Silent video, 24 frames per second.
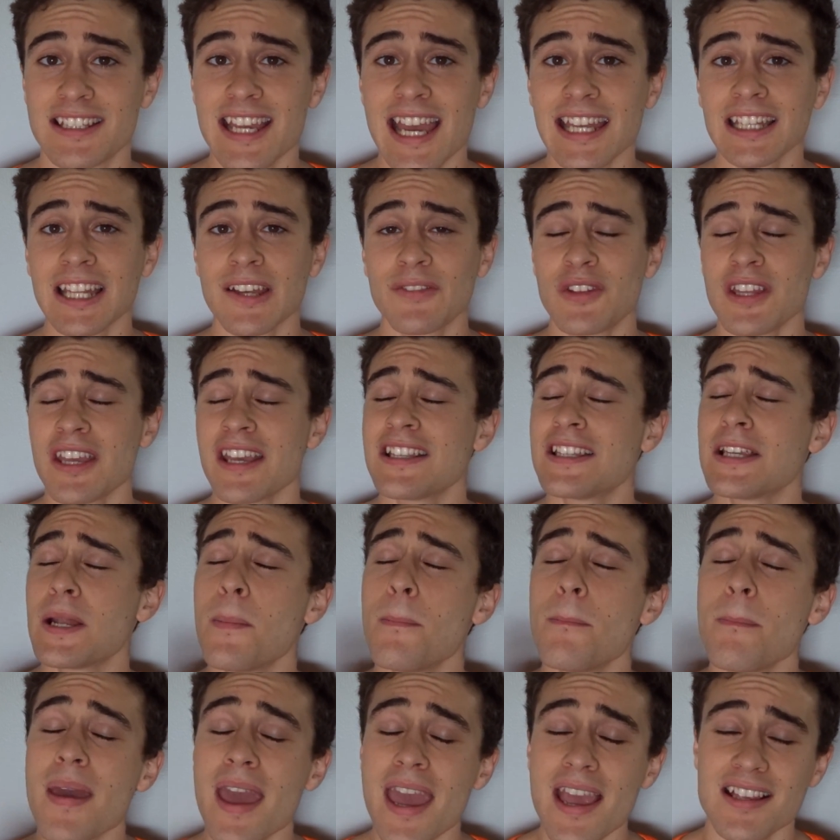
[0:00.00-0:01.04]
Deadlifting is an
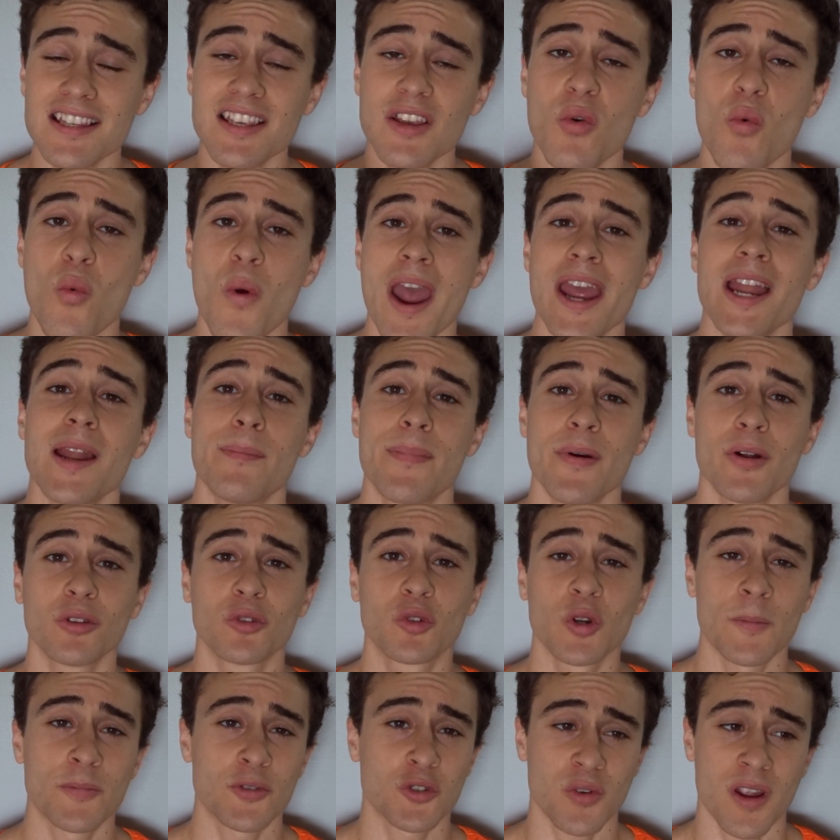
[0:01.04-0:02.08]
amazing way to build
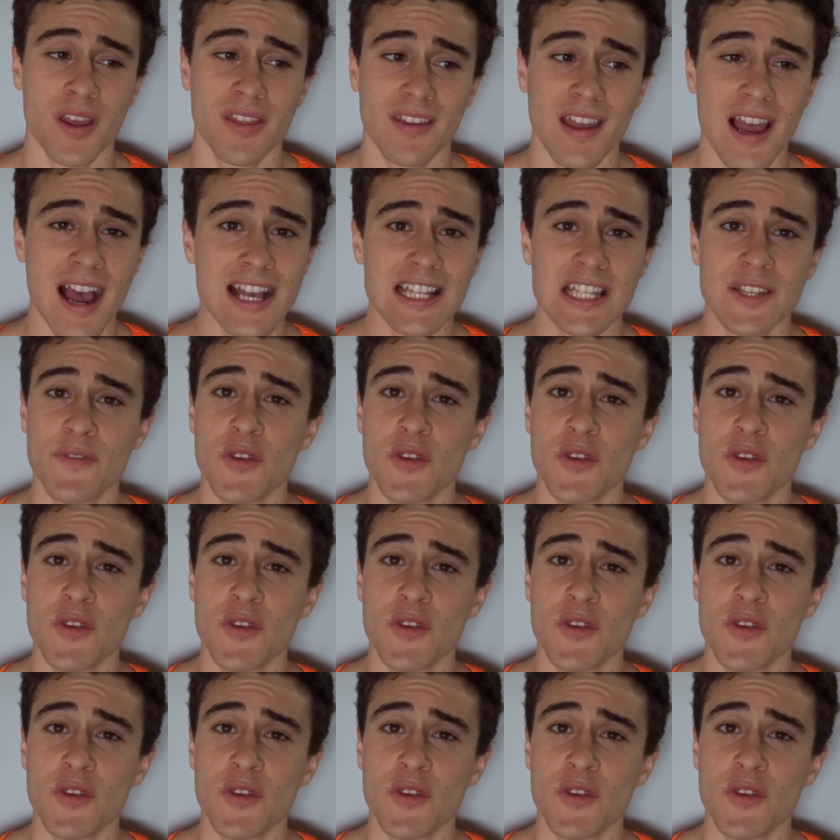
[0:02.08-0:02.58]
grip strength, guys.